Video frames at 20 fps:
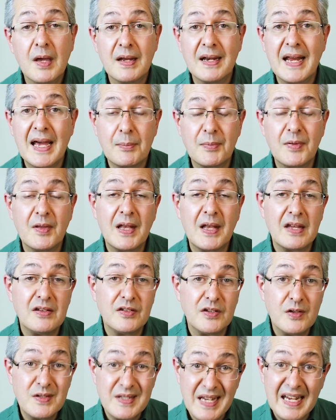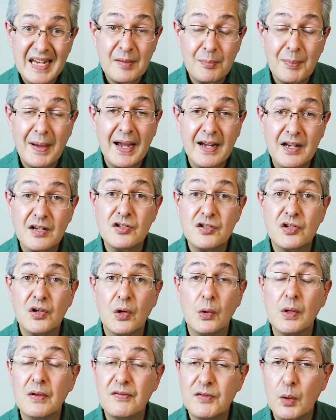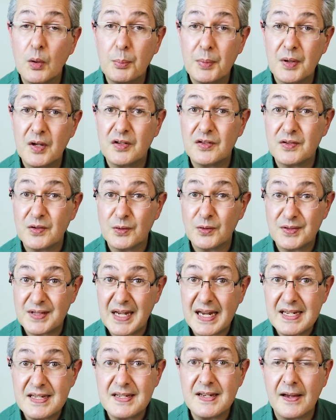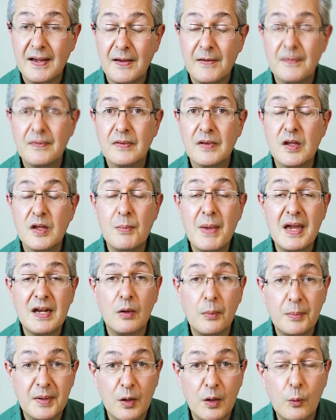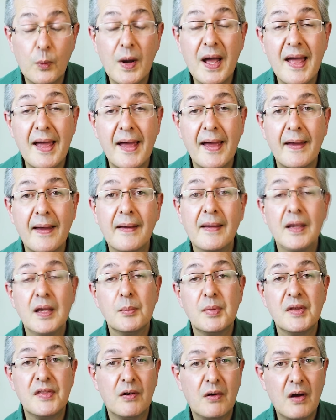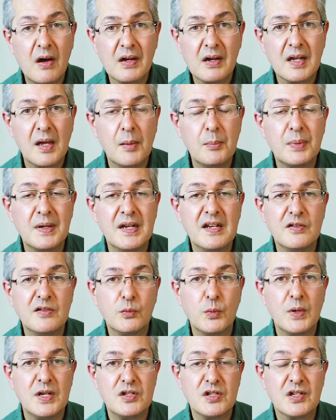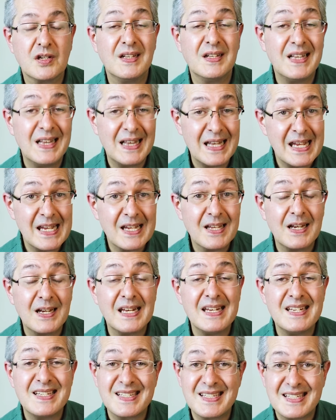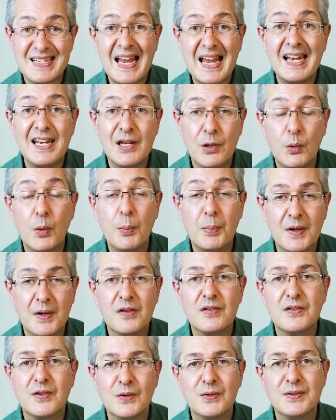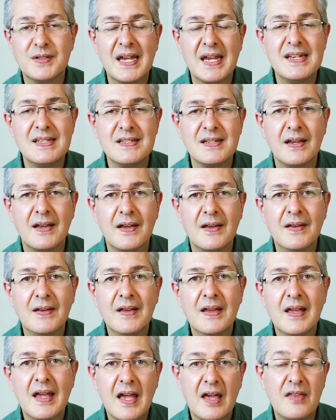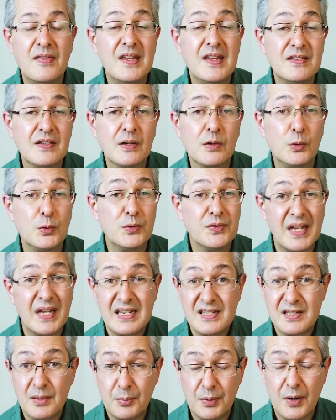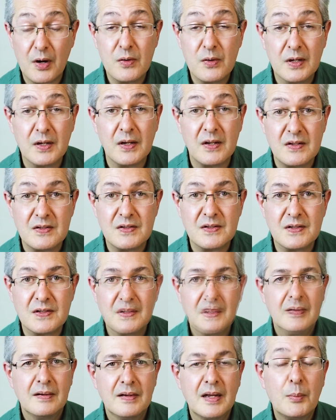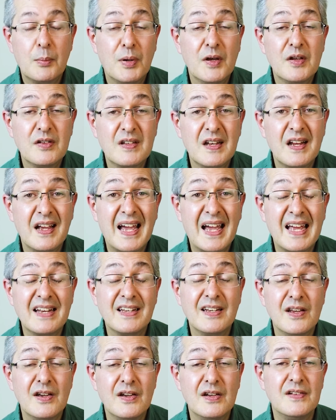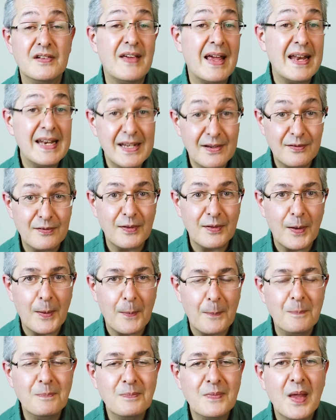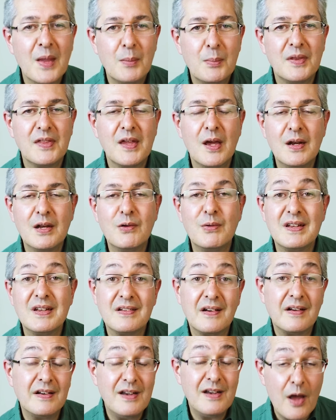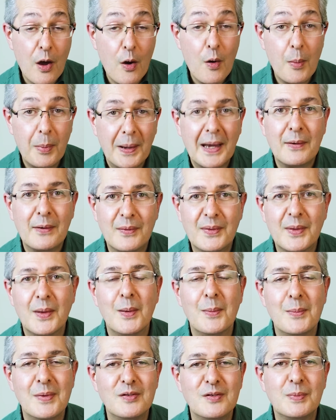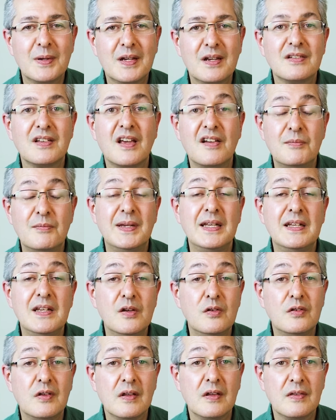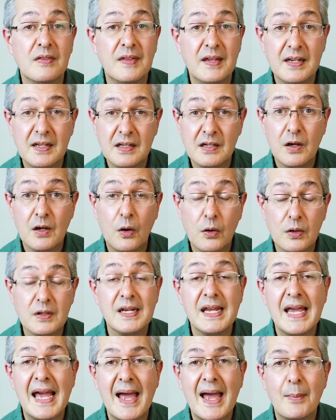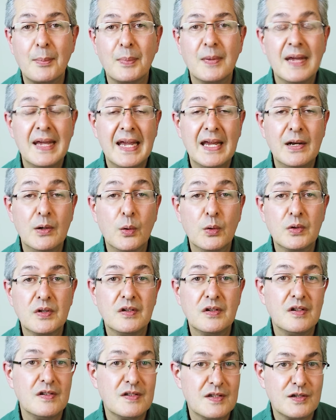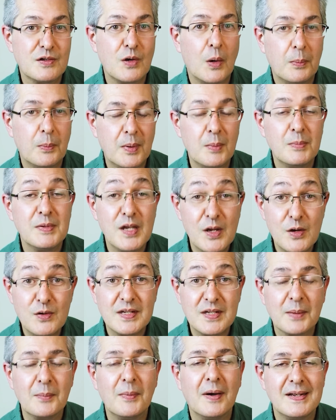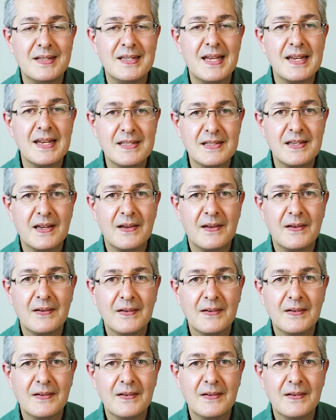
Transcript: an app that lets you take back control of your personal data. You may not be aware, but there are companies which can legally sell your personal data, and these are called data brokers. Now, personally, I hadn't heard of any of them, but the only reason I know about them is because I've been using the Incogni app in order to stop them using my data.